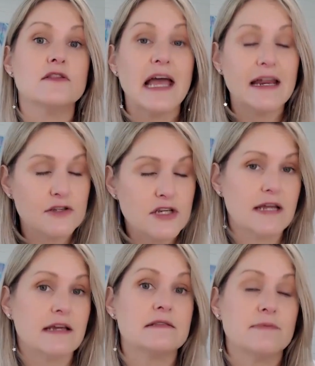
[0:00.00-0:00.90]

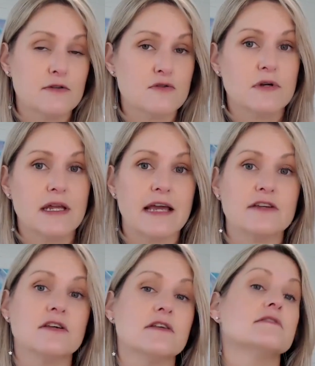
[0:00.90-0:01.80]
energetic spiritual
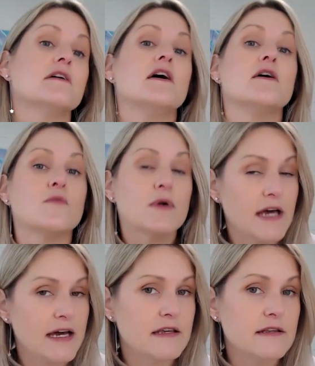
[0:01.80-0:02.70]
connections with
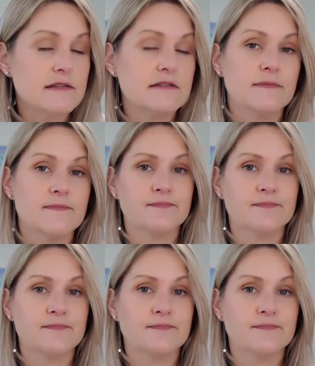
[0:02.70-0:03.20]
others,